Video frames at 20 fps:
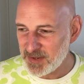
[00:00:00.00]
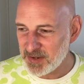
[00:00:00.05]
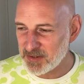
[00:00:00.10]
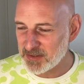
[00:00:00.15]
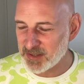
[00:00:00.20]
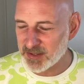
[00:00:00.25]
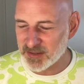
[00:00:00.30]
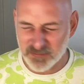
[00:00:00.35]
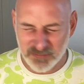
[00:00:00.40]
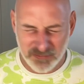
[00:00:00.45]

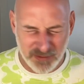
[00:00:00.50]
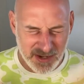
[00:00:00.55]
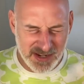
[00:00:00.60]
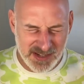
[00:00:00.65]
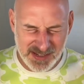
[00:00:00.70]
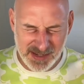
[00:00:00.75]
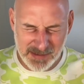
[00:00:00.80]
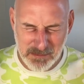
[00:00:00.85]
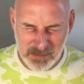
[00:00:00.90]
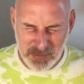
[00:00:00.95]
The
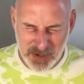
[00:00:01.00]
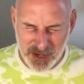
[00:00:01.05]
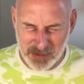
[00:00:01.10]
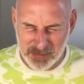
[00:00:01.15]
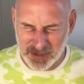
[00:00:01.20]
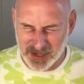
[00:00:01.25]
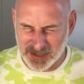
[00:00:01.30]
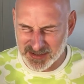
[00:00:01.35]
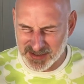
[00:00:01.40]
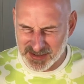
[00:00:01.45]
phrase
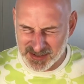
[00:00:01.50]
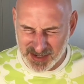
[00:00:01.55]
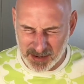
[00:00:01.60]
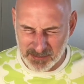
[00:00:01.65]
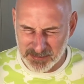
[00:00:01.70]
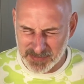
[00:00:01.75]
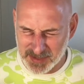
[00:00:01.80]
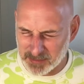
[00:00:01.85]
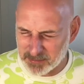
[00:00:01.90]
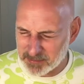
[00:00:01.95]
impermanence
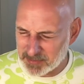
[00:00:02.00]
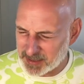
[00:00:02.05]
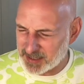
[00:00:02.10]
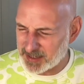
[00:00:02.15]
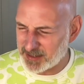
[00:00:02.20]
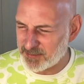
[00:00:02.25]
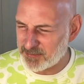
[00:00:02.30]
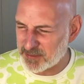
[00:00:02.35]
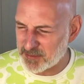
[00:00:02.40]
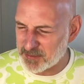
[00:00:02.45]
comes up
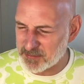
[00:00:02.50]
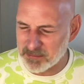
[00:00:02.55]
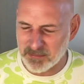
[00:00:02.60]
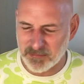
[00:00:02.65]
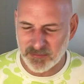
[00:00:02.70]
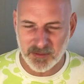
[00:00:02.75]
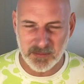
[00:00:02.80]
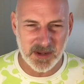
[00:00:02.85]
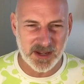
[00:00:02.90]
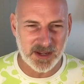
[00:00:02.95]
here for
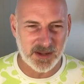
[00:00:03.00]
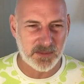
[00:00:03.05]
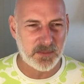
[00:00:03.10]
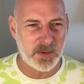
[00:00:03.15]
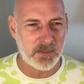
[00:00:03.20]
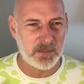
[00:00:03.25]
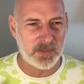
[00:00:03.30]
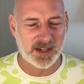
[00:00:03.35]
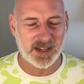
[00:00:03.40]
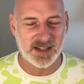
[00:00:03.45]
me, it's
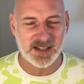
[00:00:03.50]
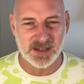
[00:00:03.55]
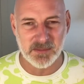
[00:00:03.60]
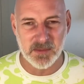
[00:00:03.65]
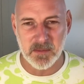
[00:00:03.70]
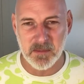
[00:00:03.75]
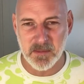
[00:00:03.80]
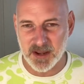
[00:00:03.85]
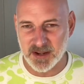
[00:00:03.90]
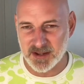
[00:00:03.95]
popping into
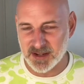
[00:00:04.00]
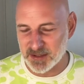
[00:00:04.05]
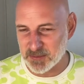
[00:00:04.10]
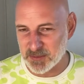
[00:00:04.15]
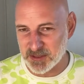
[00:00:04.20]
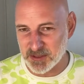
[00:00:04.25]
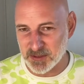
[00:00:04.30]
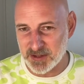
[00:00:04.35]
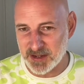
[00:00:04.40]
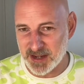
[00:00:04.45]
my mind as
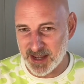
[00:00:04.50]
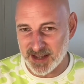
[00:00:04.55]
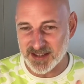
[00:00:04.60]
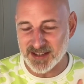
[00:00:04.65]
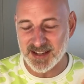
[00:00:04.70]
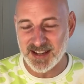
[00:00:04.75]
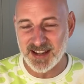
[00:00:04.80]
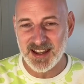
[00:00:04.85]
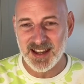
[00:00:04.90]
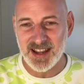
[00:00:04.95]
we're doing
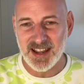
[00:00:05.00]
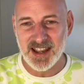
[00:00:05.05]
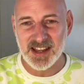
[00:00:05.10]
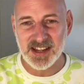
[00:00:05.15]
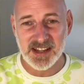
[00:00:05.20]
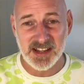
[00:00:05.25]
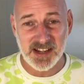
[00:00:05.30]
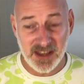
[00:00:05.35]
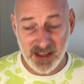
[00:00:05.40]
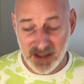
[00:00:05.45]
that.
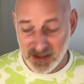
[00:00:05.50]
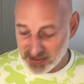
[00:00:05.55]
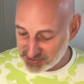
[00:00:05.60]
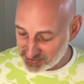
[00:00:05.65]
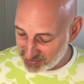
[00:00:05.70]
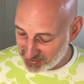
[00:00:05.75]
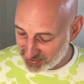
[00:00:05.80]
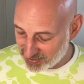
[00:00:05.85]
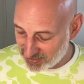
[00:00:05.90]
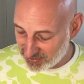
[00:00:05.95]
And the
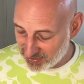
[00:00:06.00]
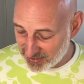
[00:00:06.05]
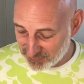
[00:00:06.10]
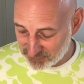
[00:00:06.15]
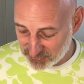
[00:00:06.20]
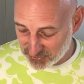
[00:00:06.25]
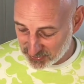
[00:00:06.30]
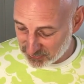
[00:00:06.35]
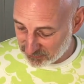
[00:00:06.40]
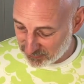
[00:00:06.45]
last thing
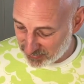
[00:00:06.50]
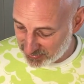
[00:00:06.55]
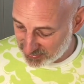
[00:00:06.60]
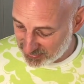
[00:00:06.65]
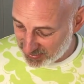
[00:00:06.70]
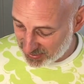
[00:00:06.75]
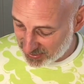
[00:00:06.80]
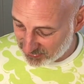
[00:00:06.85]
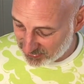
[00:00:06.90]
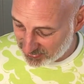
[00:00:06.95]
I've just written
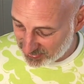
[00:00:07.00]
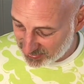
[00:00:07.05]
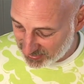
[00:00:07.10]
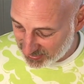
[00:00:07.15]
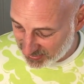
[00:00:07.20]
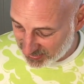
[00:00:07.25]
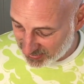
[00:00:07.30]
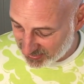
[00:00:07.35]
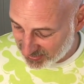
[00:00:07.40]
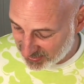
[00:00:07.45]
down
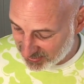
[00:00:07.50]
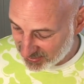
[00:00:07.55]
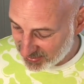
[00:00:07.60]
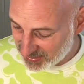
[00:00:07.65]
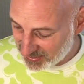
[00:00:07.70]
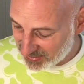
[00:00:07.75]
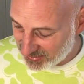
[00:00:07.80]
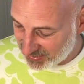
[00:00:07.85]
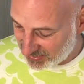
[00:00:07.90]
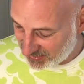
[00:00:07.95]
here
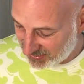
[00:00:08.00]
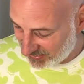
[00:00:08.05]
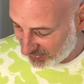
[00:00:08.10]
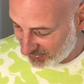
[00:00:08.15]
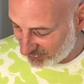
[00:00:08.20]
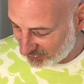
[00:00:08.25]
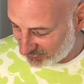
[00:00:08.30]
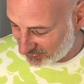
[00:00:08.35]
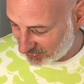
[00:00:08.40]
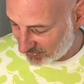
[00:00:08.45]

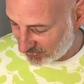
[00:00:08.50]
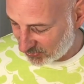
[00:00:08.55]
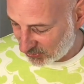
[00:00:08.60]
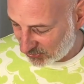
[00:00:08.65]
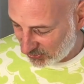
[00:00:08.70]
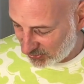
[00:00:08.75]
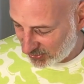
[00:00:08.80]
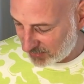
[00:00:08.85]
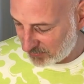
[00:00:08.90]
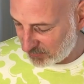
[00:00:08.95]
is
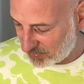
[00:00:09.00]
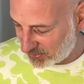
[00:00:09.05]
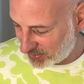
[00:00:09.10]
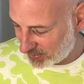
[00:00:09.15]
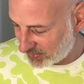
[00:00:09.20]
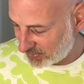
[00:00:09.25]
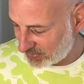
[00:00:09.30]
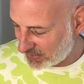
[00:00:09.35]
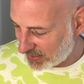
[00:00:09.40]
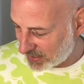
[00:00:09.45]
ships
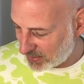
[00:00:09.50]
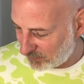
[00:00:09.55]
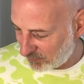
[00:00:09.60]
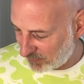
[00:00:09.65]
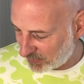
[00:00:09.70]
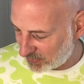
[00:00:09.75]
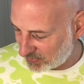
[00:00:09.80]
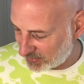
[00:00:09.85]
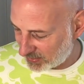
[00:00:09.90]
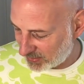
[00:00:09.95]
are
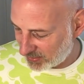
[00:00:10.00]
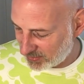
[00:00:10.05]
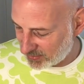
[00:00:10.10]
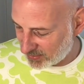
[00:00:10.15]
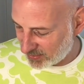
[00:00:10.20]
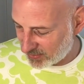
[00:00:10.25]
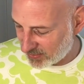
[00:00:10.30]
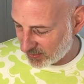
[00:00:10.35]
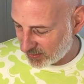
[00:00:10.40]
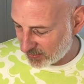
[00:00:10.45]
safest in
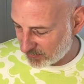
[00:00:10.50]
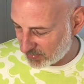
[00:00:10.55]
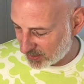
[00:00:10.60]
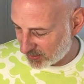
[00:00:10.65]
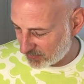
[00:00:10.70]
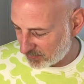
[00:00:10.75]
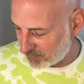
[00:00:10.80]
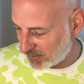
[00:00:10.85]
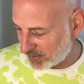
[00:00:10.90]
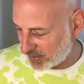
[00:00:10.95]
the
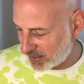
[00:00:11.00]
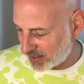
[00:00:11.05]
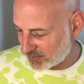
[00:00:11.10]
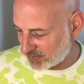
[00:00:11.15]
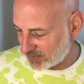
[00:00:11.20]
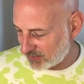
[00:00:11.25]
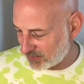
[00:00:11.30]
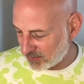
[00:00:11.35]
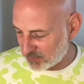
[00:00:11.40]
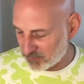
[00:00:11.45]
harbour, but
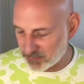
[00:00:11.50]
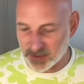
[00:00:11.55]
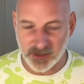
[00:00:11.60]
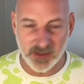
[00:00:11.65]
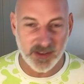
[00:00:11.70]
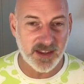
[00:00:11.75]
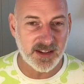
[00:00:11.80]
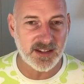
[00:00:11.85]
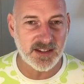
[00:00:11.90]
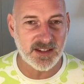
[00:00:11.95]
that's not
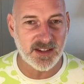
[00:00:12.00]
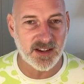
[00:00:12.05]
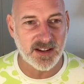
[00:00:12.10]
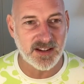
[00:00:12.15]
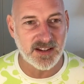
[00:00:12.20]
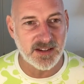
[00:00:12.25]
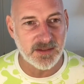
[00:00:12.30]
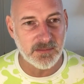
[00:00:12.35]
what they're designed to